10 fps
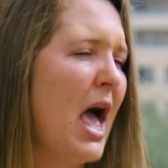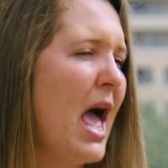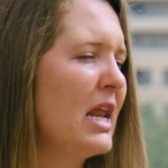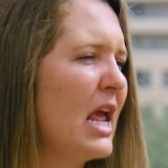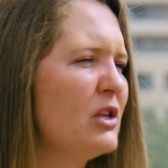
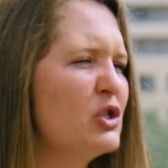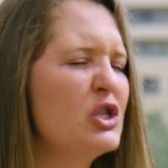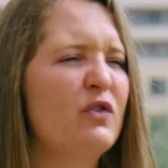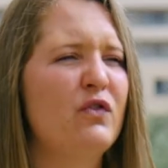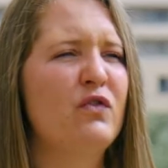And it
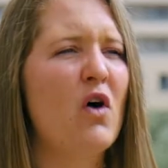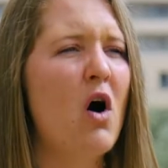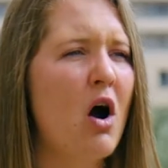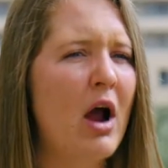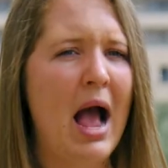just
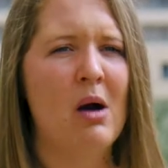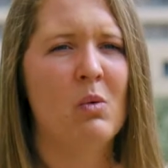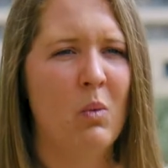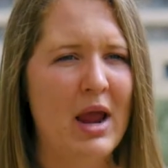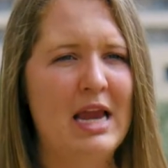far
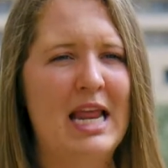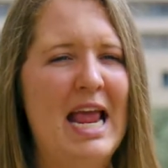outweighed